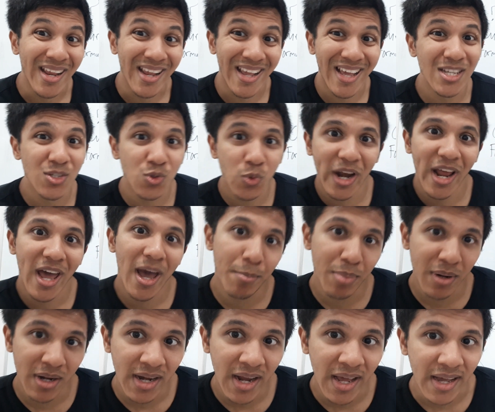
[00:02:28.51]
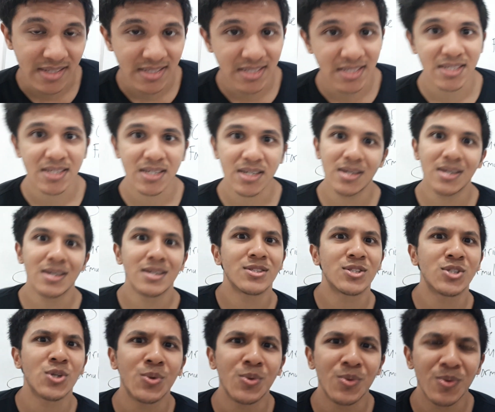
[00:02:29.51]
Guess what happened next?
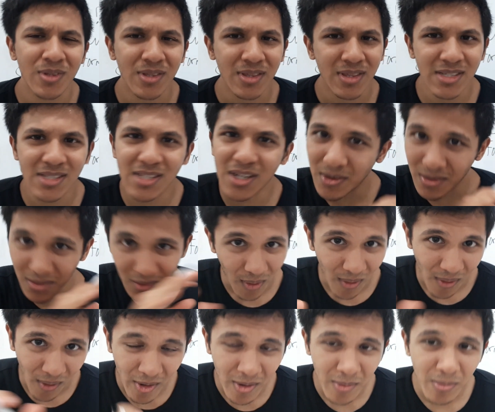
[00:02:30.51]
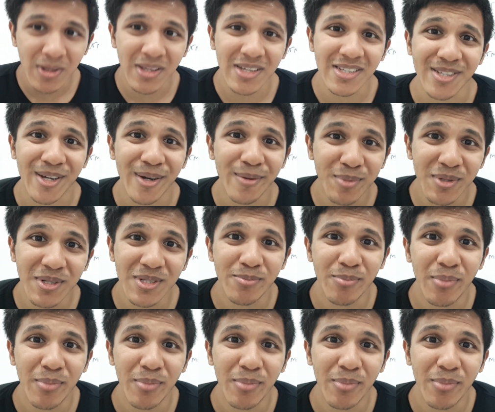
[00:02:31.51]
So these are horrible examples,